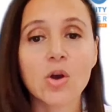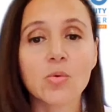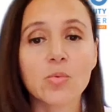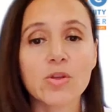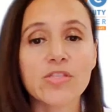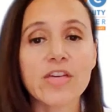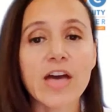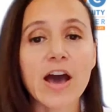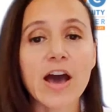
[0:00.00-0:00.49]

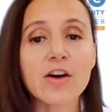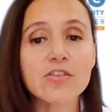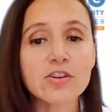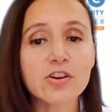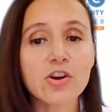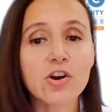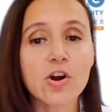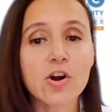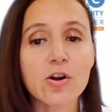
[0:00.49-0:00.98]
Without a
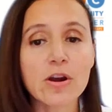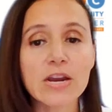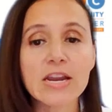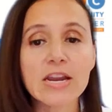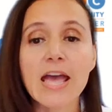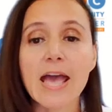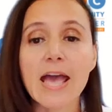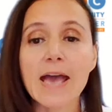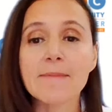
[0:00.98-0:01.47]

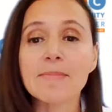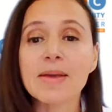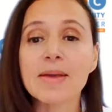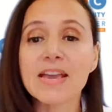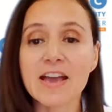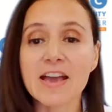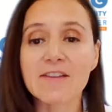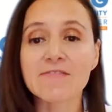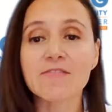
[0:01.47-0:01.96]
current
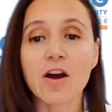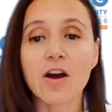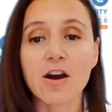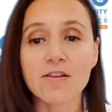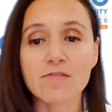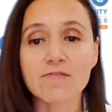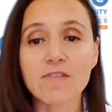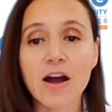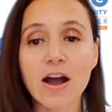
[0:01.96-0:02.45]
MAF
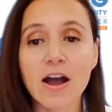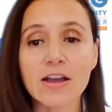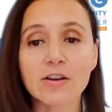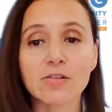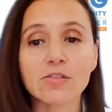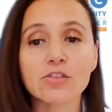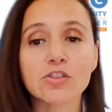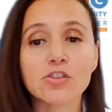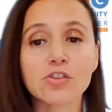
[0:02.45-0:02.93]
on
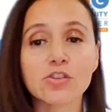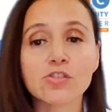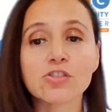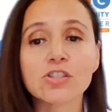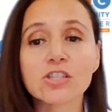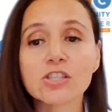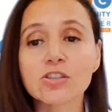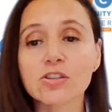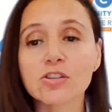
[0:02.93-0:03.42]
file,
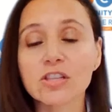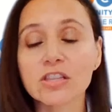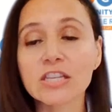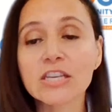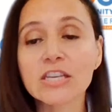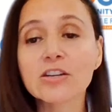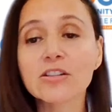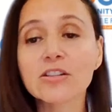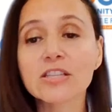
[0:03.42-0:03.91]
nurses
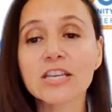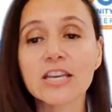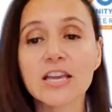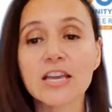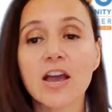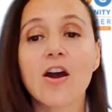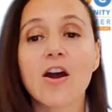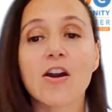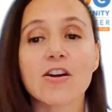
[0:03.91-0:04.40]
legally
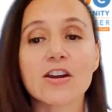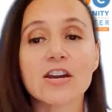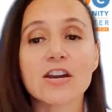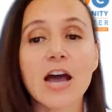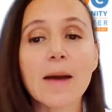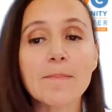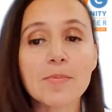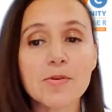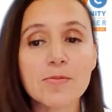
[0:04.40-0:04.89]
are
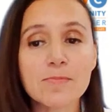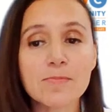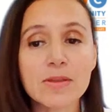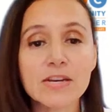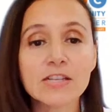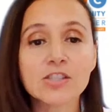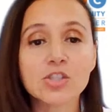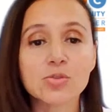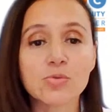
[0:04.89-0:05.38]
not
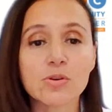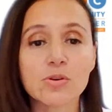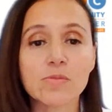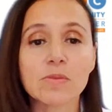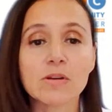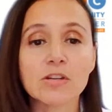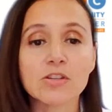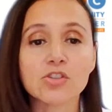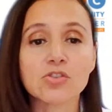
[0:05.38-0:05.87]
permitted to
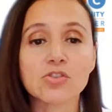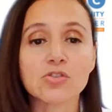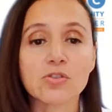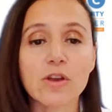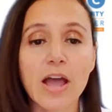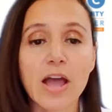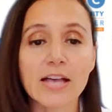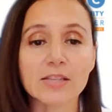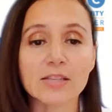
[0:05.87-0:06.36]

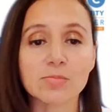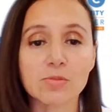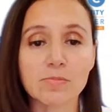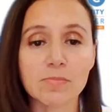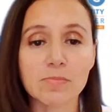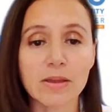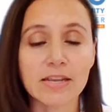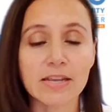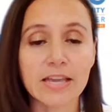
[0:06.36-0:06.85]
administer asthma
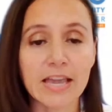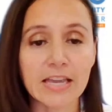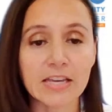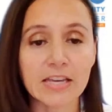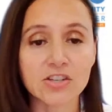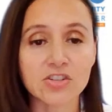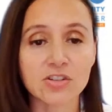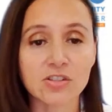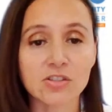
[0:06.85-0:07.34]

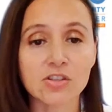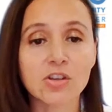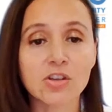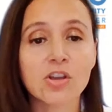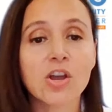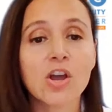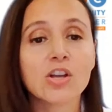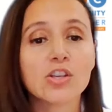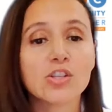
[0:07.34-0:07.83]
medications.
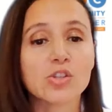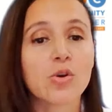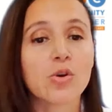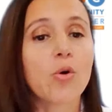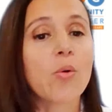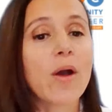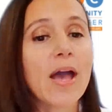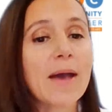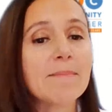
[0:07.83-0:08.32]

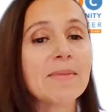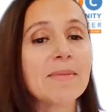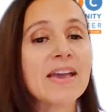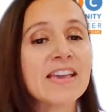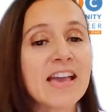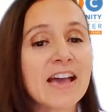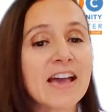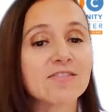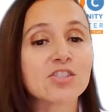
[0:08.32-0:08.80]
So,
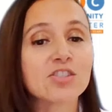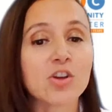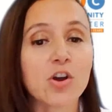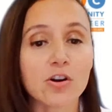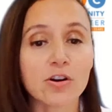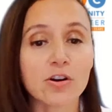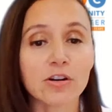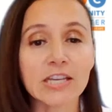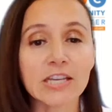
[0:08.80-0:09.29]
MAFs
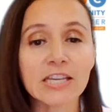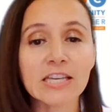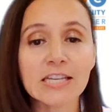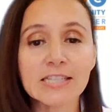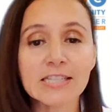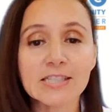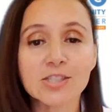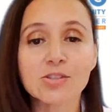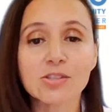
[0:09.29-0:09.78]
are a
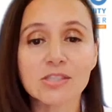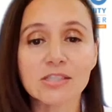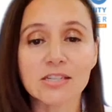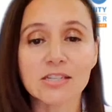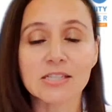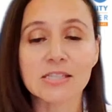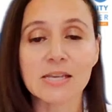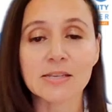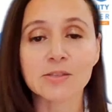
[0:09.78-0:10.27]
key to
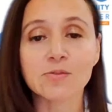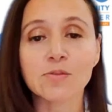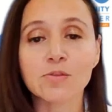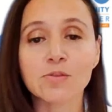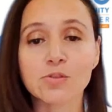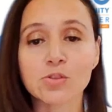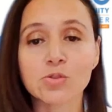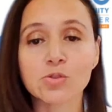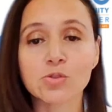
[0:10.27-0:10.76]

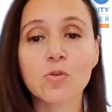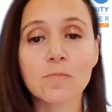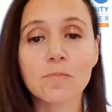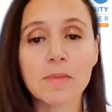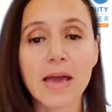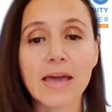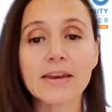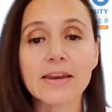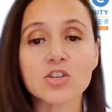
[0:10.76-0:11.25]
successful school
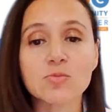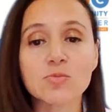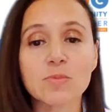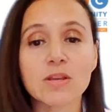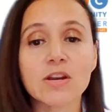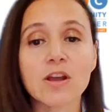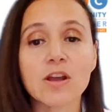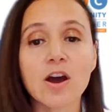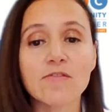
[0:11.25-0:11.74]

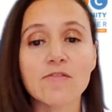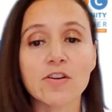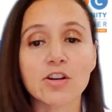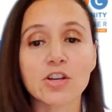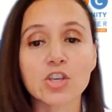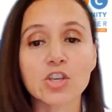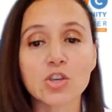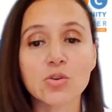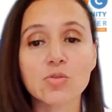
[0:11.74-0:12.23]
management of
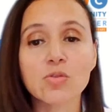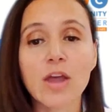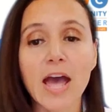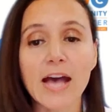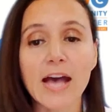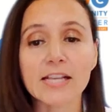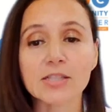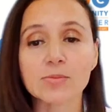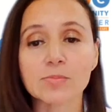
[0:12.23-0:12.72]
acute
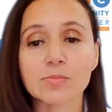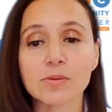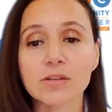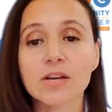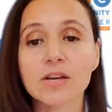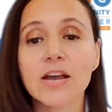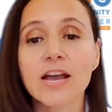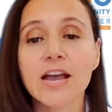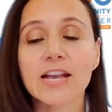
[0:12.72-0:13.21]

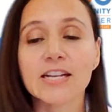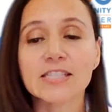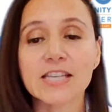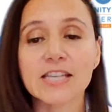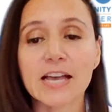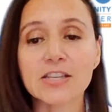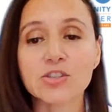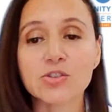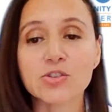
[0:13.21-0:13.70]
asthma
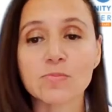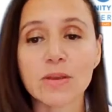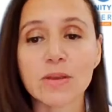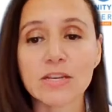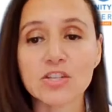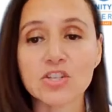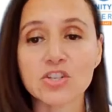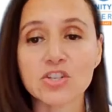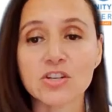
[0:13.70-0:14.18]

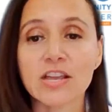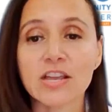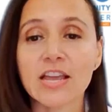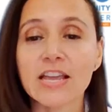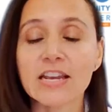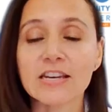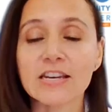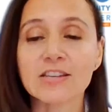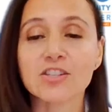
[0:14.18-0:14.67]
exacerbation
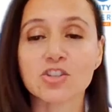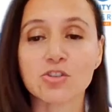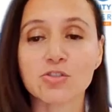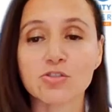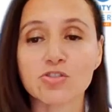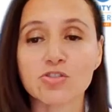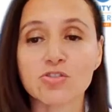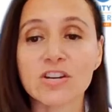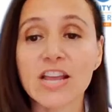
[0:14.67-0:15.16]
in
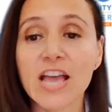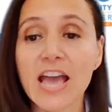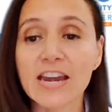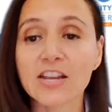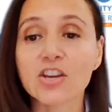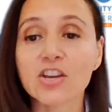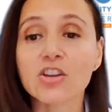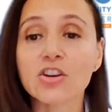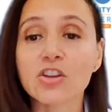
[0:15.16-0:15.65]
children
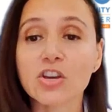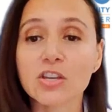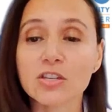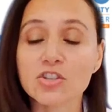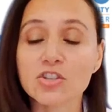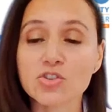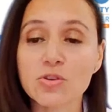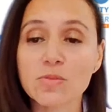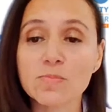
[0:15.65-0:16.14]
and could
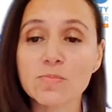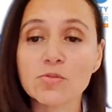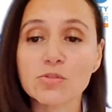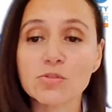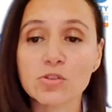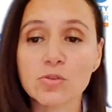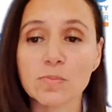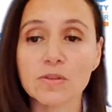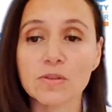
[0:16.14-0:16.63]

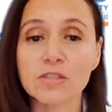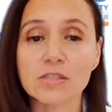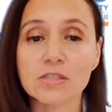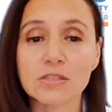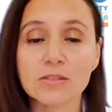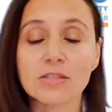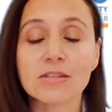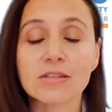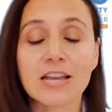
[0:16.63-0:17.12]
contribute to
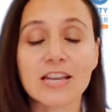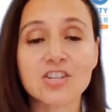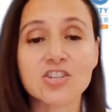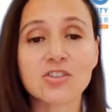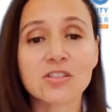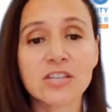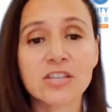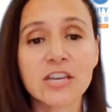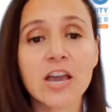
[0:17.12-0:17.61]

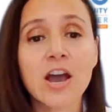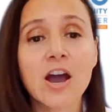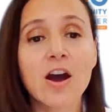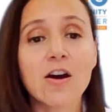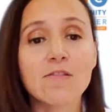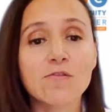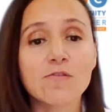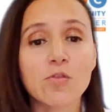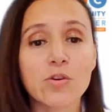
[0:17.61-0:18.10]
potentially
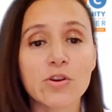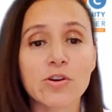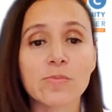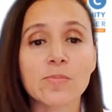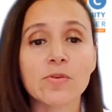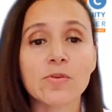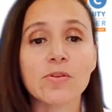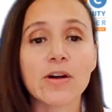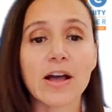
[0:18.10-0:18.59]

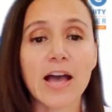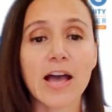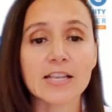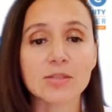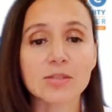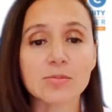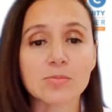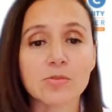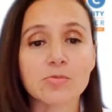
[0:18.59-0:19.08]
avoidable
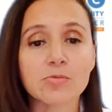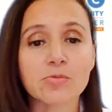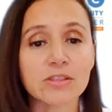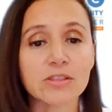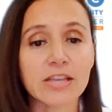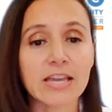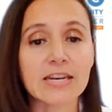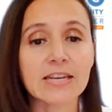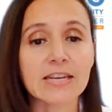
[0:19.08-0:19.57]

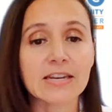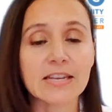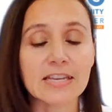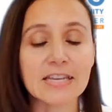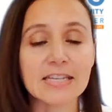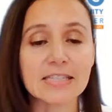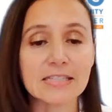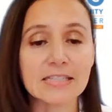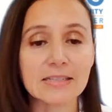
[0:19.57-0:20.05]
asthma-related
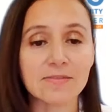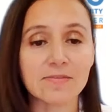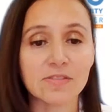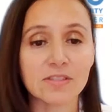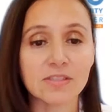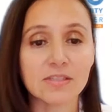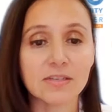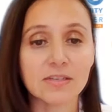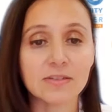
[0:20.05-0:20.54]
ED
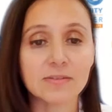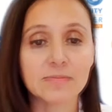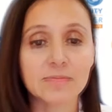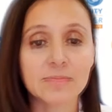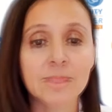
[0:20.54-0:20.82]
visit.